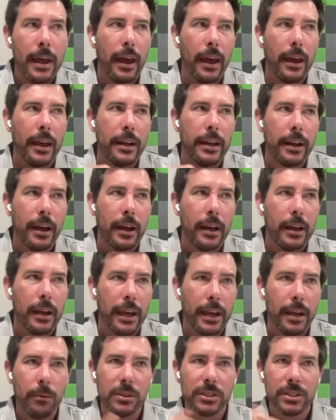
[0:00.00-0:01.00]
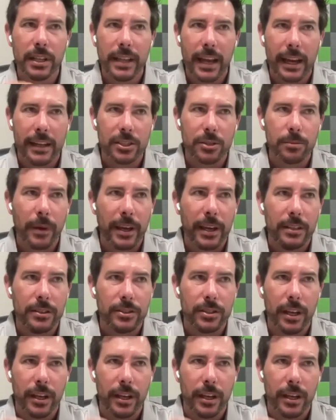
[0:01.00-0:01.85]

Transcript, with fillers: And uh, he was in that space,